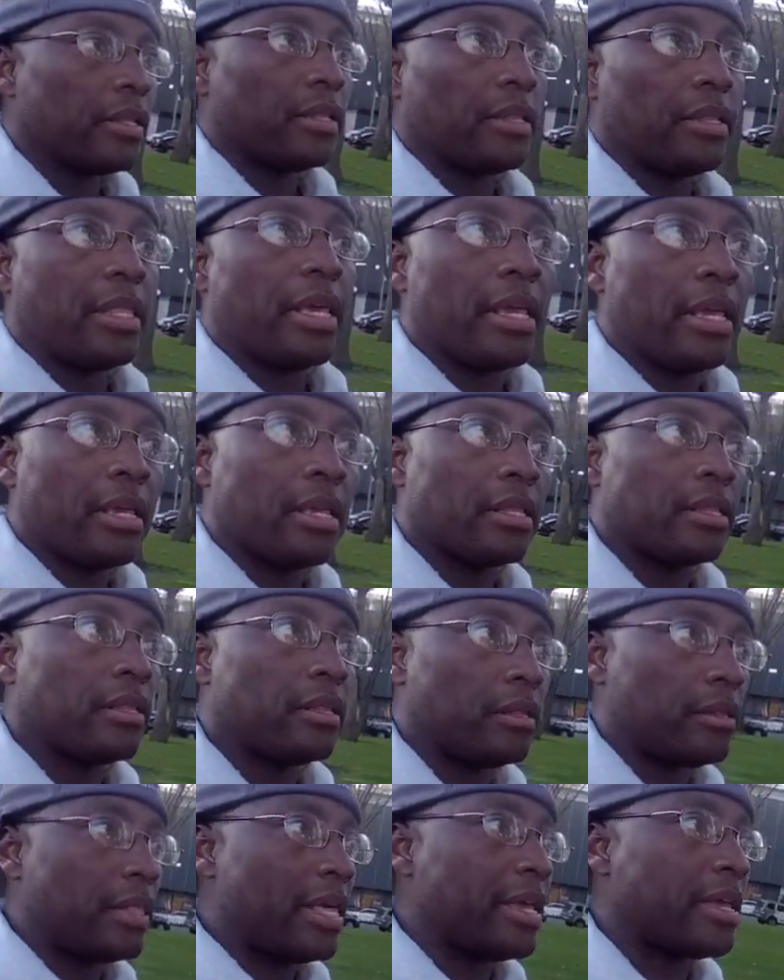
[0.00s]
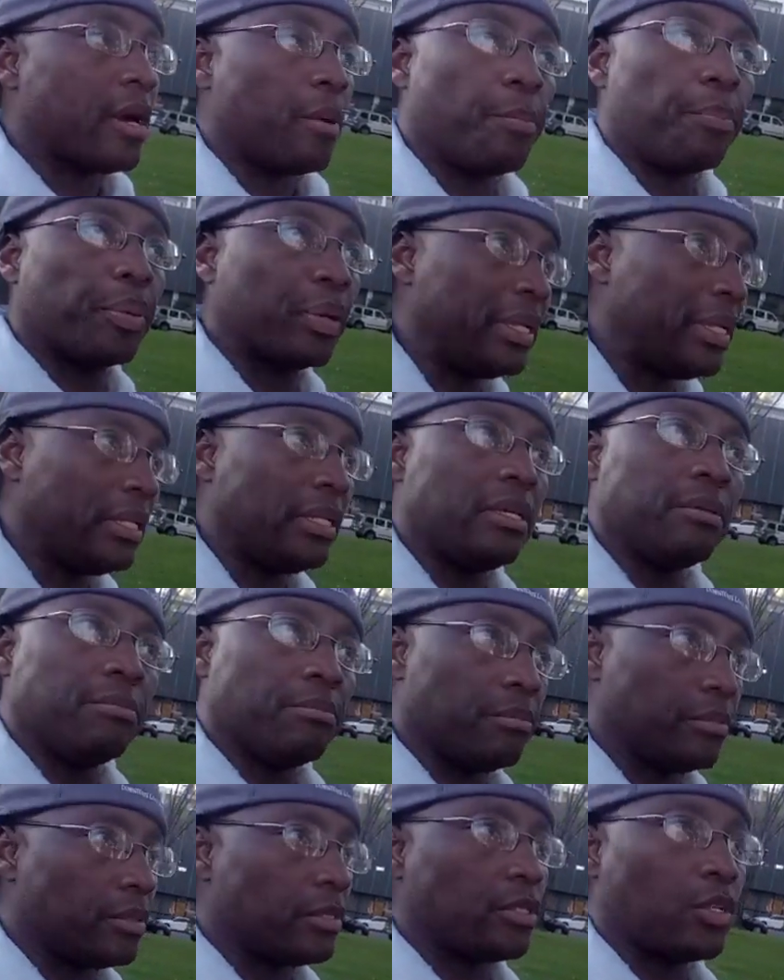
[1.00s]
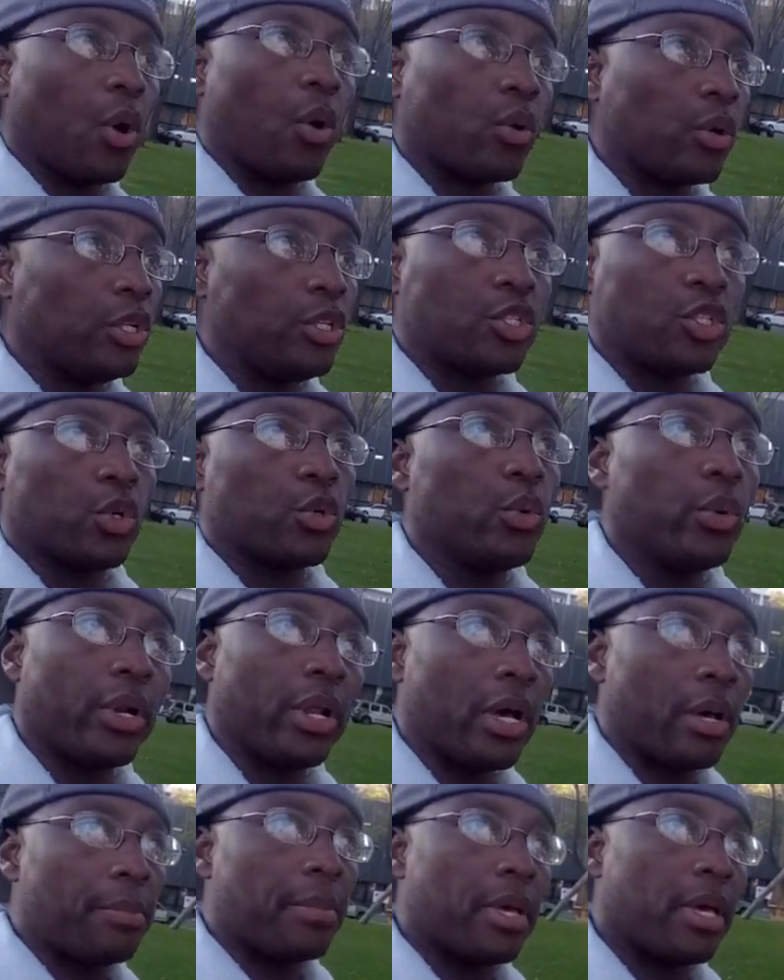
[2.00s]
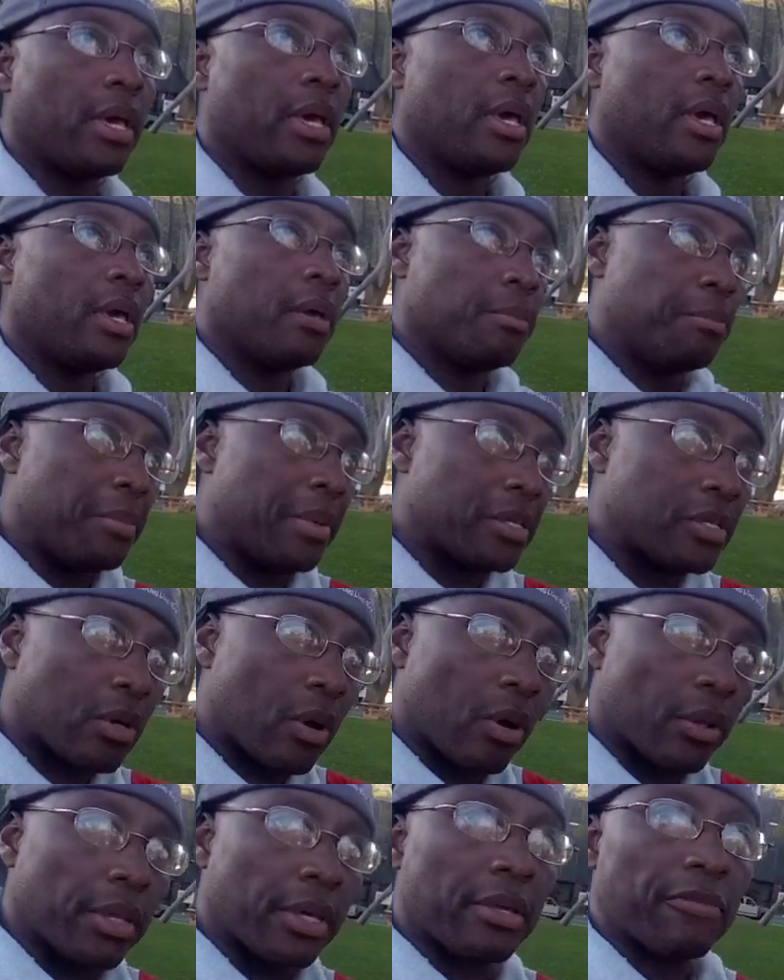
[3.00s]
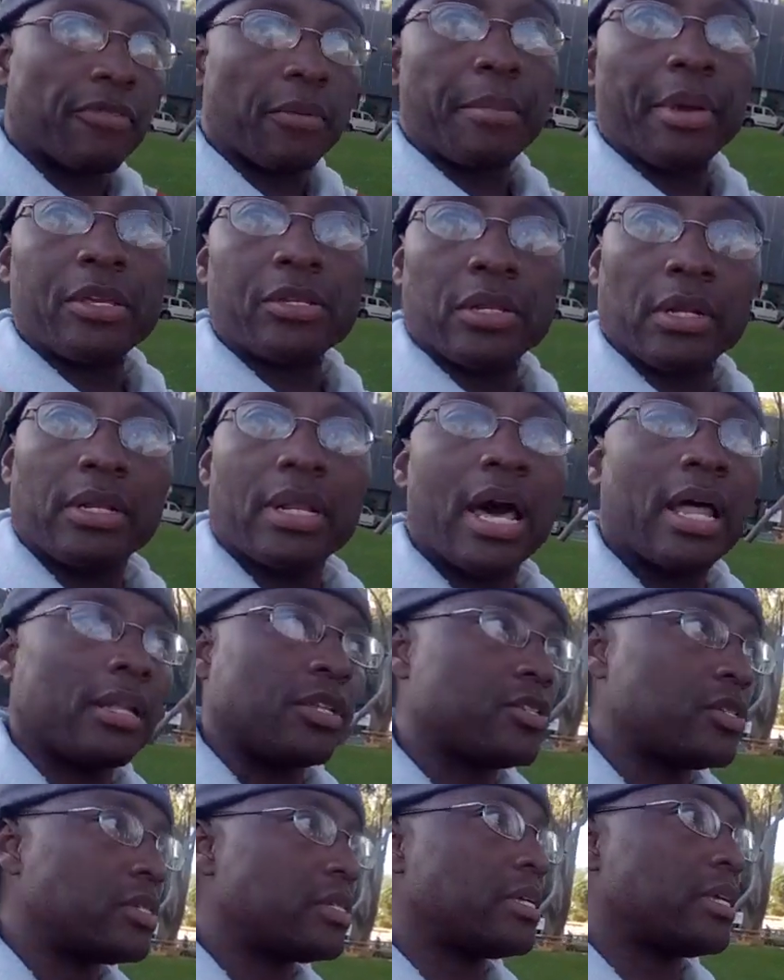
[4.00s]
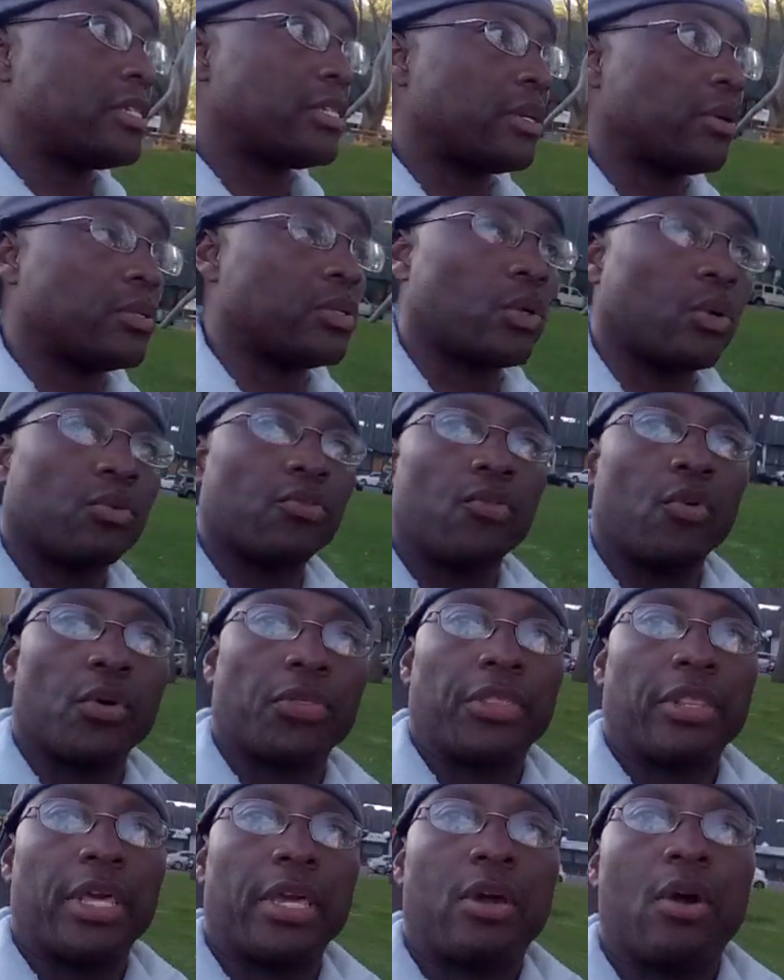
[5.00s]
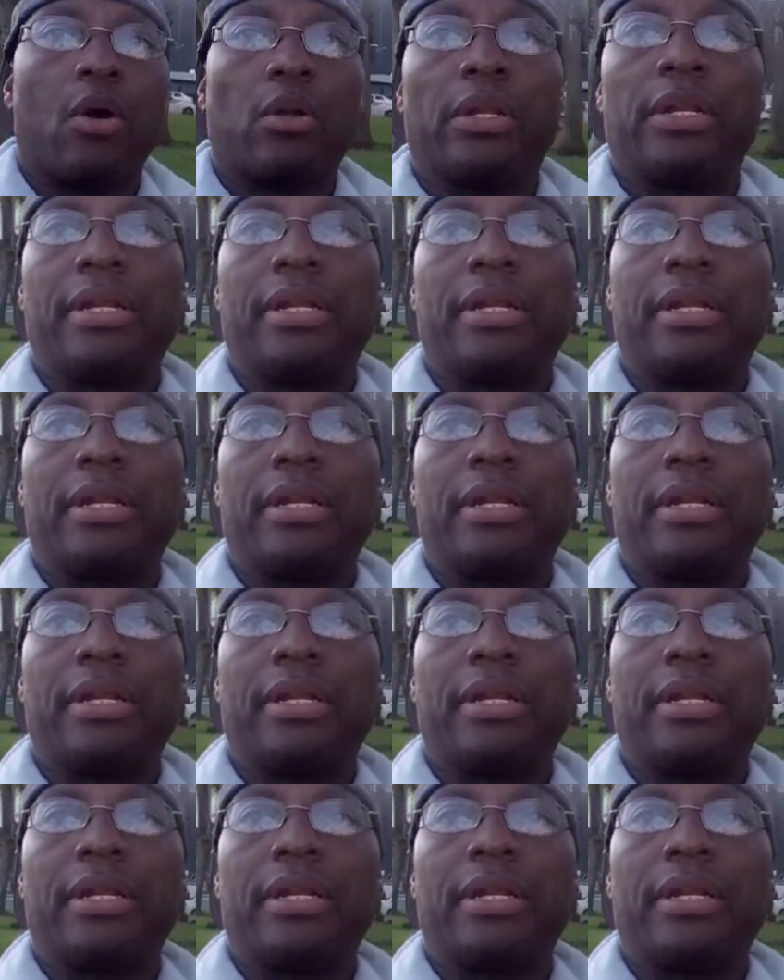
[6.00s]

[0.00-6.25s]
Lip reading: They completely, totally screw it up, miss all the information and knowledge, etc., so forth, and they call it